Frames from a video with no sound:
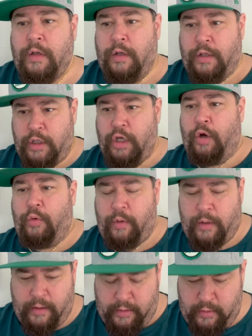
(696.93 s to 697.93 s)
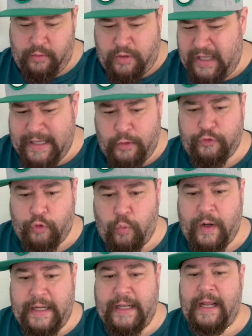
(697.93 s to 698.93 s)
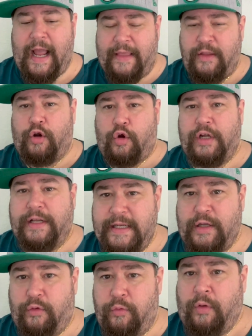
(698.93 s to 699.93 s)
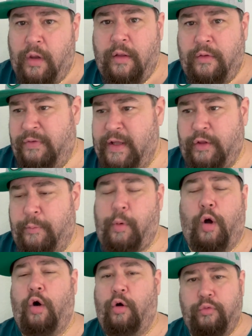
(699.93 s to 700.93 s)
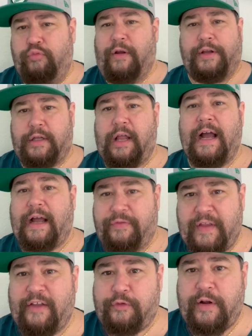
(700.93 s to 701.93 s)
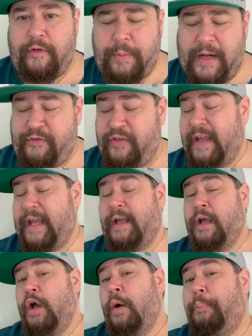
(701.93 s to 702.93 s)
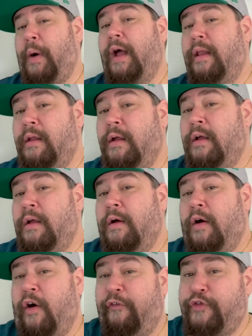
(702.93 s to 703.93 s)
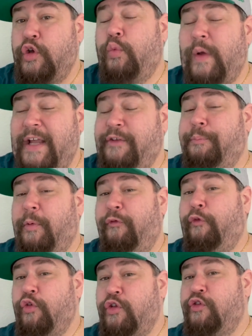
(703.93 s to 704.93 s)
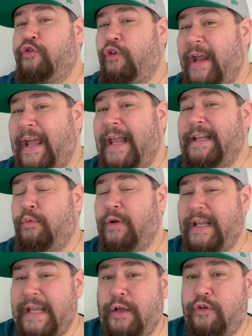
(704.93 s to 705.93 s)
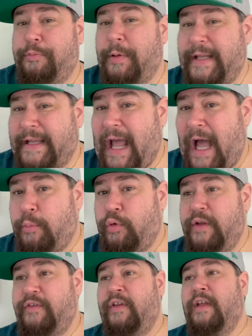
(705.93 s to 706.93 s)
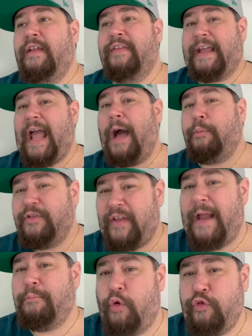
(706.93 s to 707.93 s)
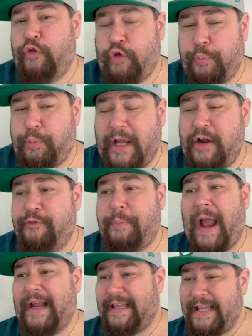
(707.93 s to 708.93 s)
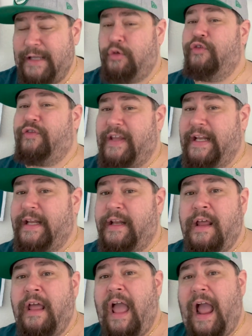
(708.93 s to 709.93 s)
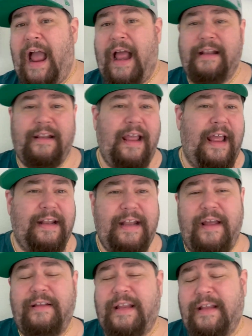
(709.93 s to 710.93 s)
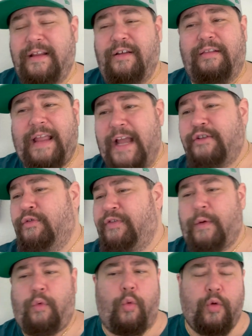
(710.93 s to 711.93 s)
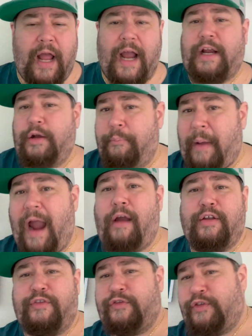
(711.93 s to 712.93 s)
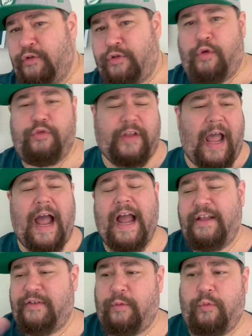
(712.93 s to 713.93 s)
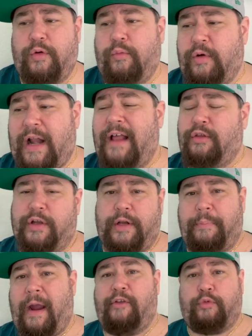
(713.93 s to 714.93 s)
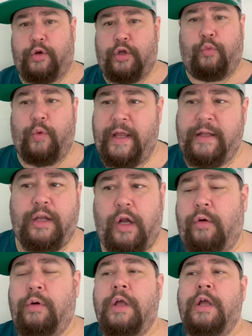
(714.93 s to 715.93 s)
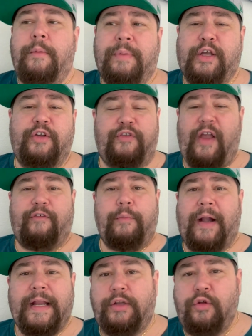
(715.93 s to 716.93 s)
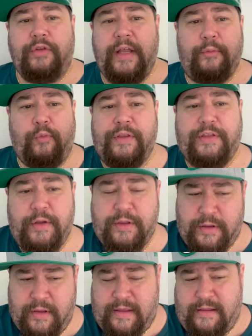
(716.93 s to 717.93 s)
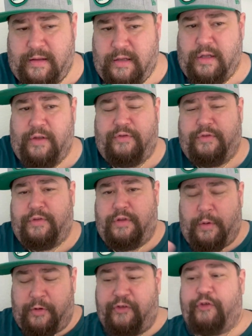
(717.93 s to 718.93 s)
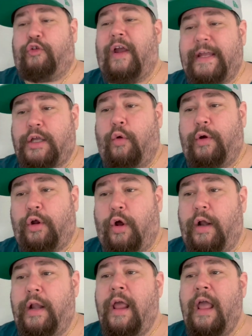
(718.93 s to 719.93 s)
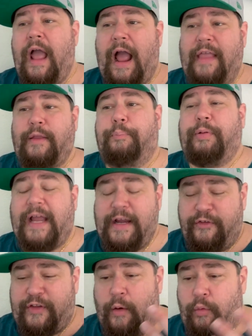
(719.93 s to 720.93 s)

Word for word: you know, the Eagles are winning and they're going to kneel kneel the ball, run the clock out. That's what everybody's thinking. But a few weeks before the strike ended when the Eagles played the Cowboys, the Cowboys had most of their players back. The Eagles didn't. And and they, they, you know Landry was like, well, we're not going to embarrass the, those guys, and we're, we're not looking embarrassed. We're going to win, you know, because everybody knew that with the the, the strike going on and the players that